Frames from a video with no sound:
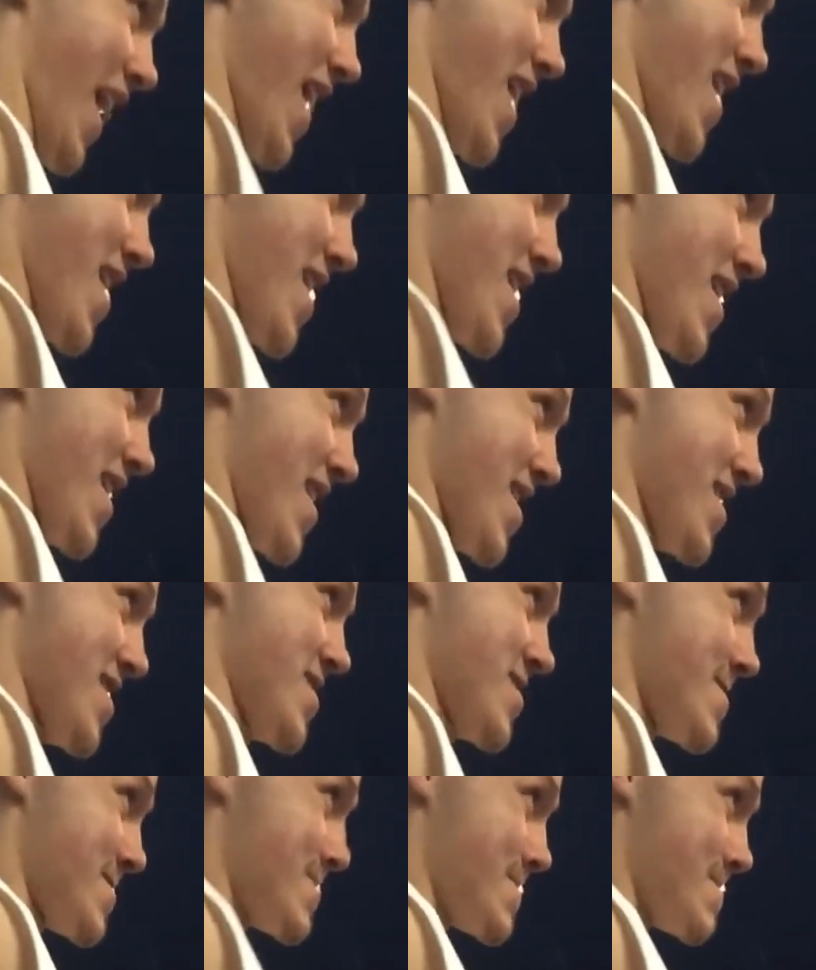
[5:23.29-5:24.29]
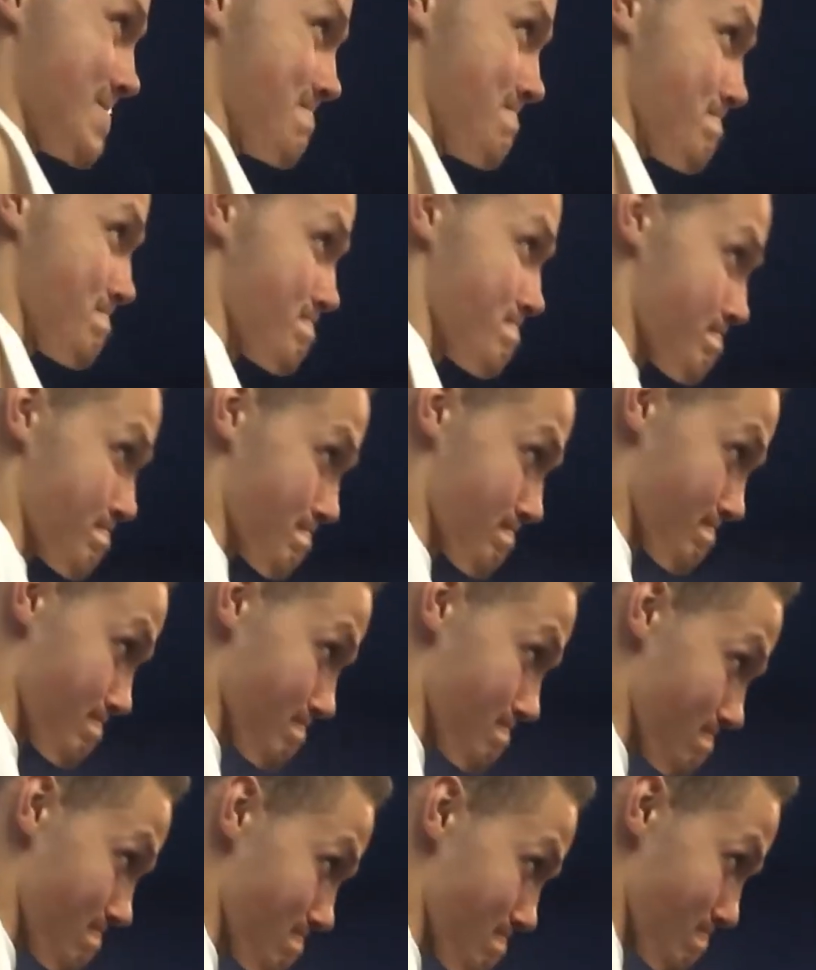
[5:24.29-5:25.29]
That's my chest and tricep
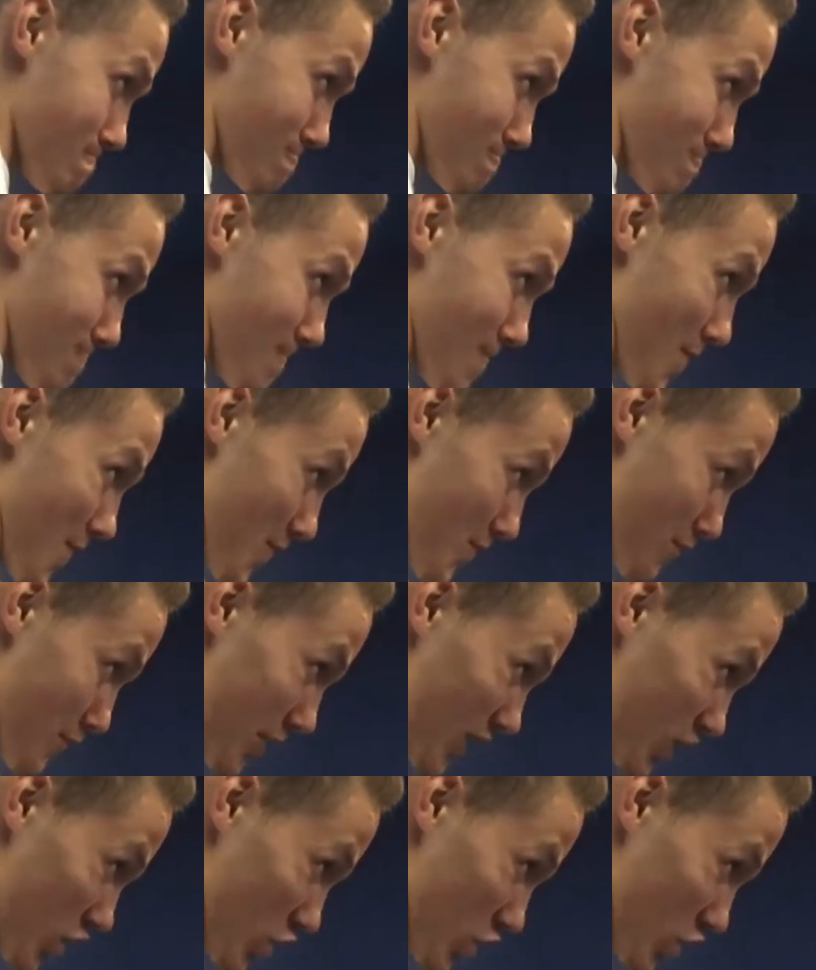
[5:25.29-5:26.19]
workout. I hope you guys